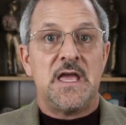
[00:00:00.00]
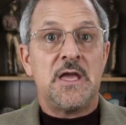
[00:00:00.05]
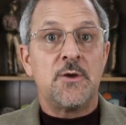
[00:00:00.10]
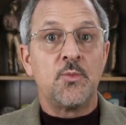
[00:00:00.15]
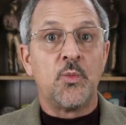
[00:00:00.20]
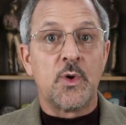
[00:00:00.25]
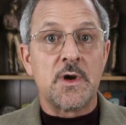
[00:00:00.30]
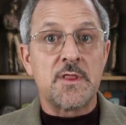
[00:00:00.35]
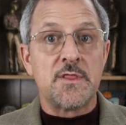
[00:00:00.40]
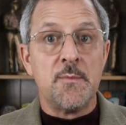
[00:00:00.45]

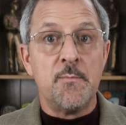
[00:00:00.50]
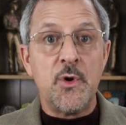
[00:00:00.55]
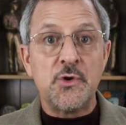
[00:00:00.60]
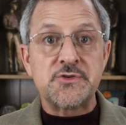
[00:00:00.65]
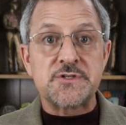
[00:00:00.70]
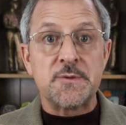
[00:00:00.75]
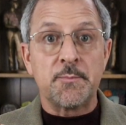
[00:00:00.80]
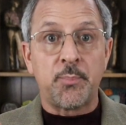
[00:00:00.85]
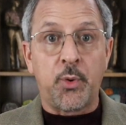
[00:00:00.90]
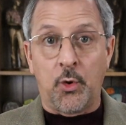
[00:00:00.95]
And one of the
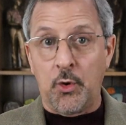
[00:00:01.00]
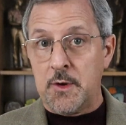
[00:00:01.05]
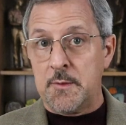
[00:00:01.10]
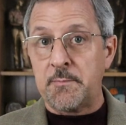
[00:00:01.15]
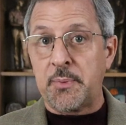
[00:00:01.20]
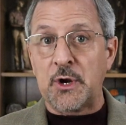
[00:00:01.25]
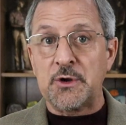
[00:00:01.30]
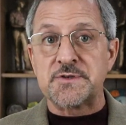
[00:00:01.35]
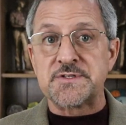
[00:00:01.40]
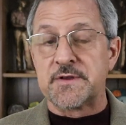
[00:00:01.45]
most
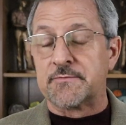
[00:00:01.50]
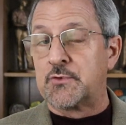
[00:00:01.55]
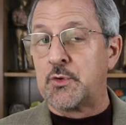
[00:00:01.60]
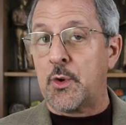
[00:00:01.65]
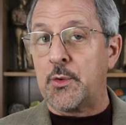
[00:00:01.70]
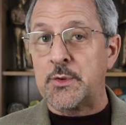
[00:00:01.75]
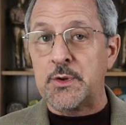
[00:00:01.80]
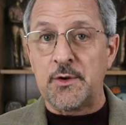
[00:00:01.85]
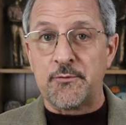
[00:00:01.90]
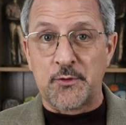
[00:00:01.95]
important parts of
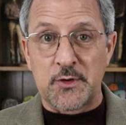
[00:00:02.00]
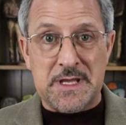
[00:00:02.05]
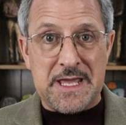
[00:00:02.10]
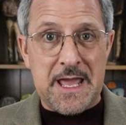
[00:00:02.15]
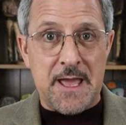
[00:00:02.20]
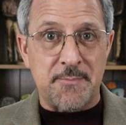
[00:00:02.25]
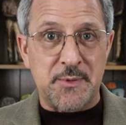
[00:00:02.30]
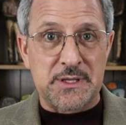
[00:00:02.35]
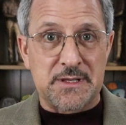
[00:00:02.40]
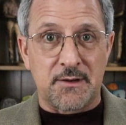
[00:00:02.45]
growing your
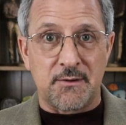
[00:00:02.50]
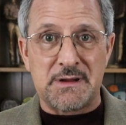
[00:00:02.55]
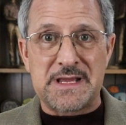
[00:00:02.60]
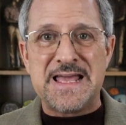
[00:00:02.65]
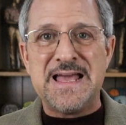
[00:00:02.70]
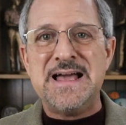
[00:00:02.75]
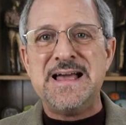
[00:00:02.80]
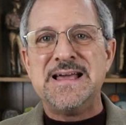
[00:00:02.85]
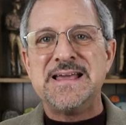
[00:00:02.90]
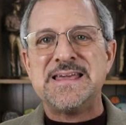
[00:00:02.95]

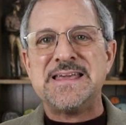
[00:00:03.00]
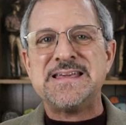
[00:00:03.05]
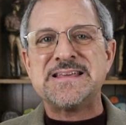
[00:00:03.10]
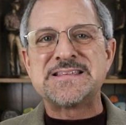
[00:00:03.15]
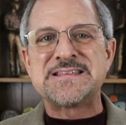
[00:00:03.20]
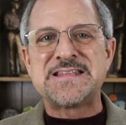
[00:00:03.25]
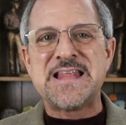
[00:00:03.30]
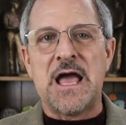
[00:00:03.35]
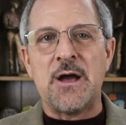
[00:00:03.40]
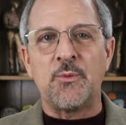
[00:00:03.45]
vocabulary
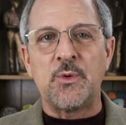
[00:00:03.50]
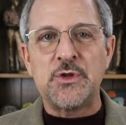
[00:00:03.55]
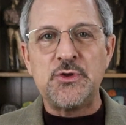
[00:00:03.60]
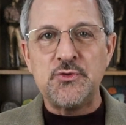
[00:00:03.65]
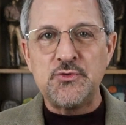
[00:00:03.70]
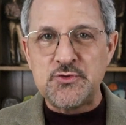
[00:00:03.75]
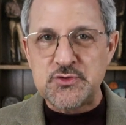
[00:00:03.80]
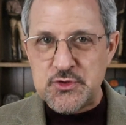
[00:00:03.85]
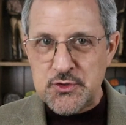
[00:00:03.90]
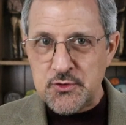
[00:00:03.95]
is that when
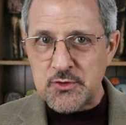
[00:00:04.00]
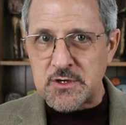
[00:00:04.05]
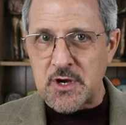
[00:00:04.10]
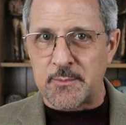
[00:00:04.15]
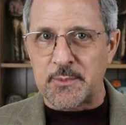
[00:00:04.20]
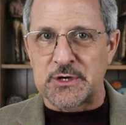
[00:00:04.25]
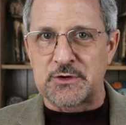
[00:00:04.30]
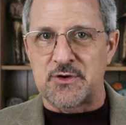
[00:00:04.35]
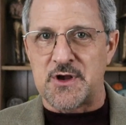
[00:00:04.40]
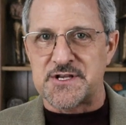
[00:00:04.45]
you do
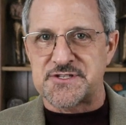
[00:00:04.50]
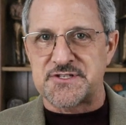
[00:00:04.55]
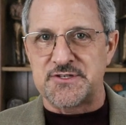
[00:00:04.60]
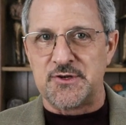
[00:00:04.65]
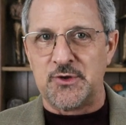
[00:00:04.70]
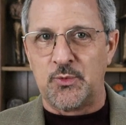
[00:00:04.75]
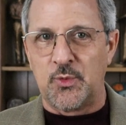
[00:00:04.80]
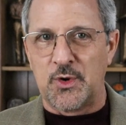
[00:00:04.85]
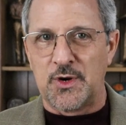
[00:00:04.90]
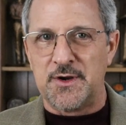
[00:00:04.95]
come across a
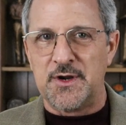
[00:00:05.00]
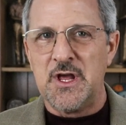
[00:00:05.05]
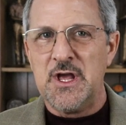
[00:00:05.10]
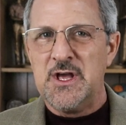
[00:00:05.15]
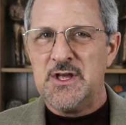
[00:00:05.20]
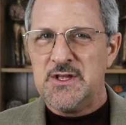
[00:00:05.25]
new word,